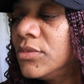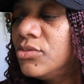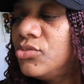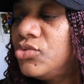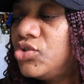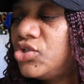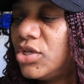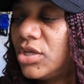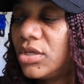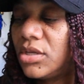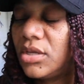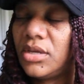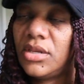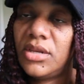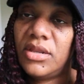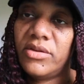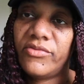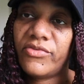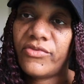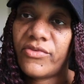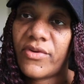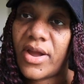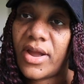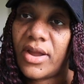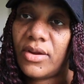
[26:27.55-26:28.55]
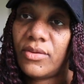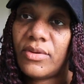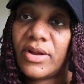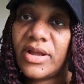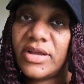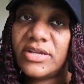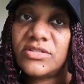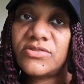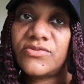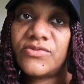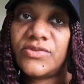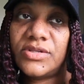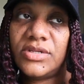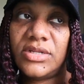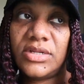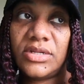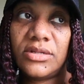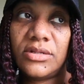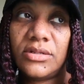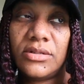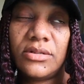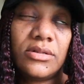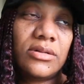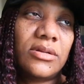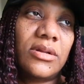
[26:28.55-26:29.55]
chicken and fried rice for
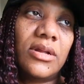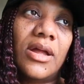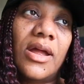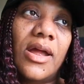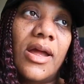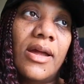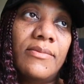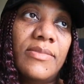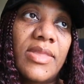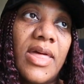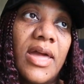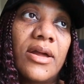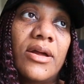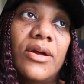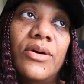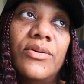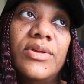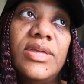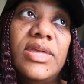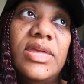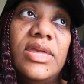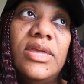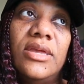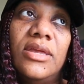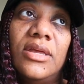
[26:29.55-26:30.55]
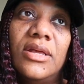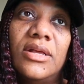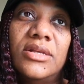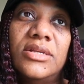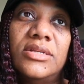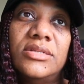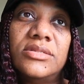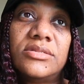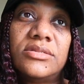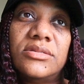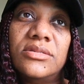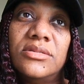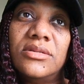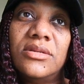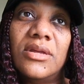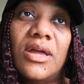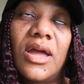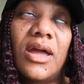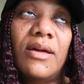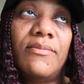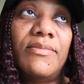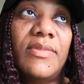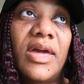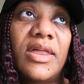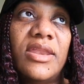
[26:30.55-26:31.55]
dinner. I'm not gonna eat because
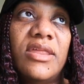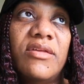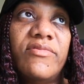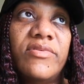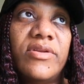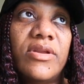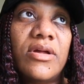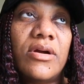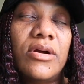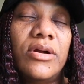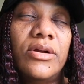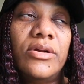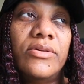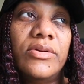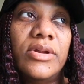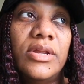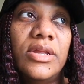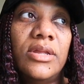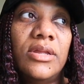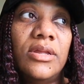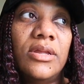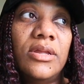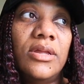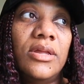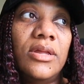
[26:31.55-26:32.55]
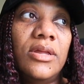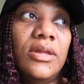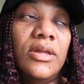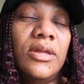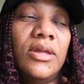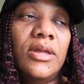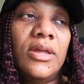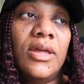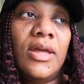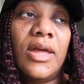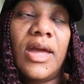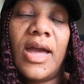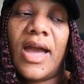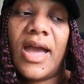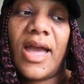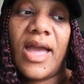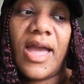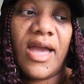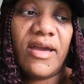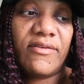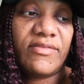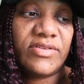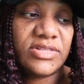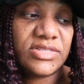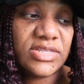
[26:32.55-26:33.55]
I'm not even hungry. I
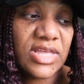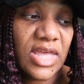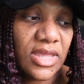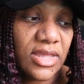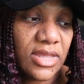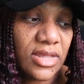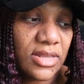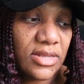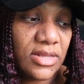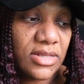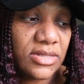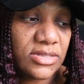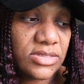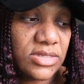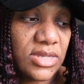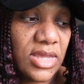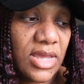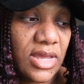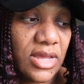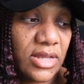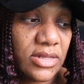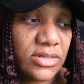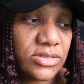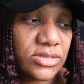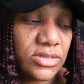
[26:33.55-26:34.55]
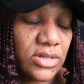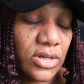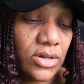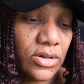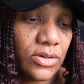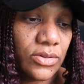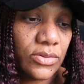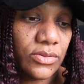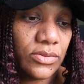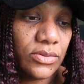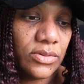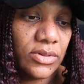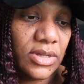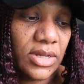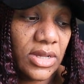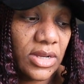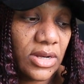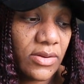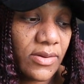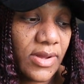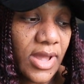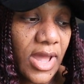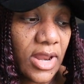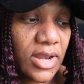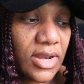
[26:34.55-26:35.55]
haven't taken this yet, so it
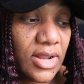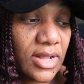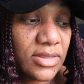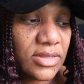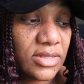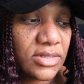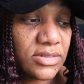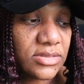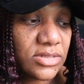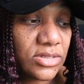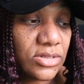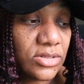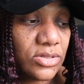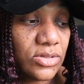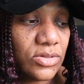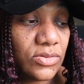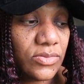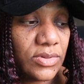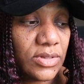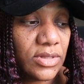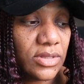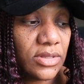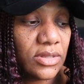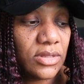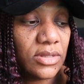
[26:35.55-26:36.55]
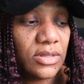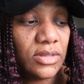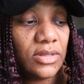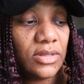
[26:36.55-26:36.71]
don't have nothing to do with